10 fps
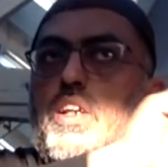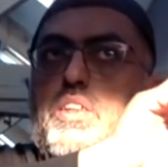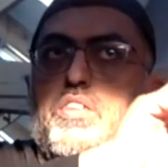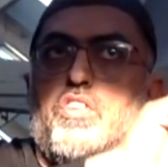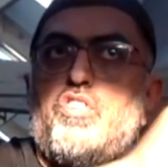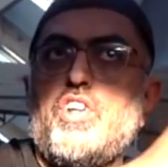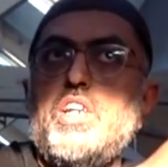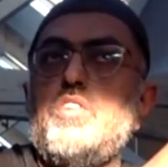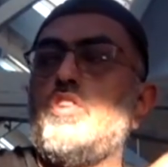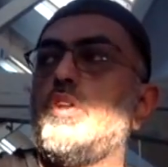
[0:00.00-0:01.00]
There's a
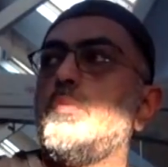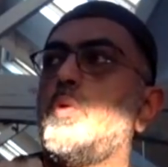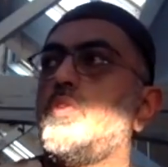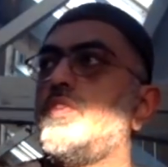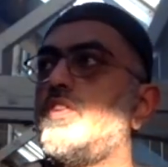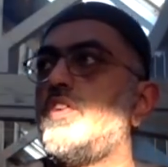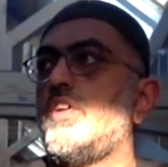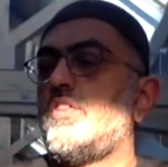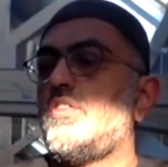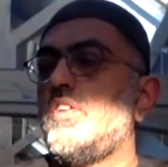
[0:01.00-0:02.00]
change in the mode of
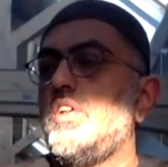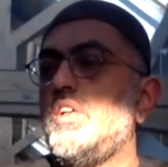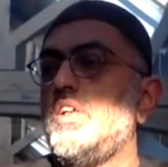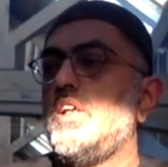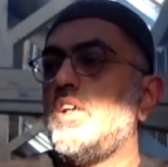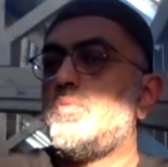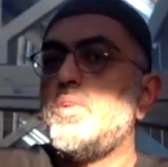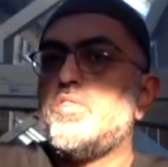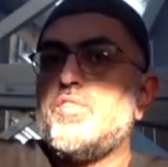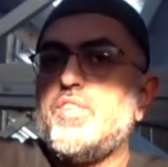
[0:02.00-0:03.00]
address. It's
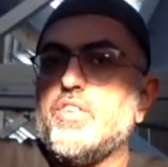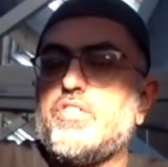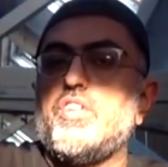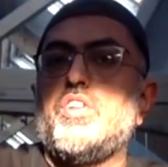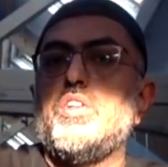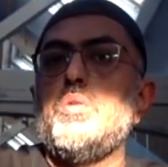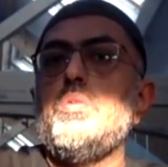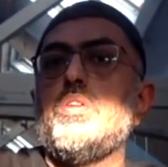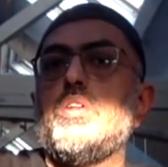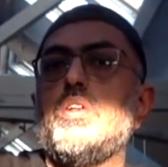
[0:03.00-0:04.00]
been revealed to you.